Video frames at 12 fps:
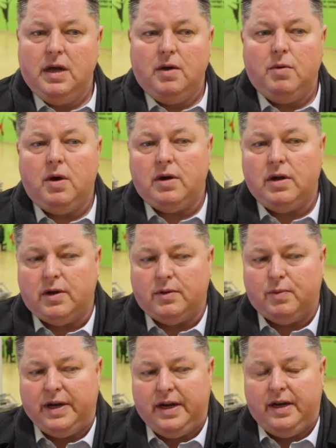Well,
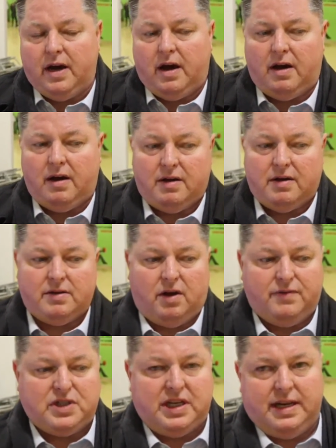look, we are,
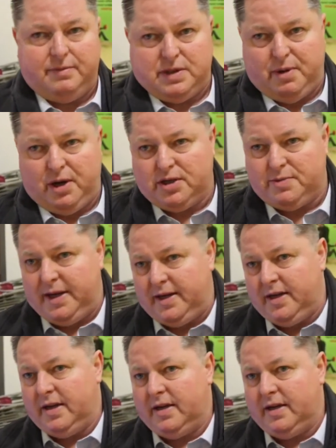obviously there was a purse bid,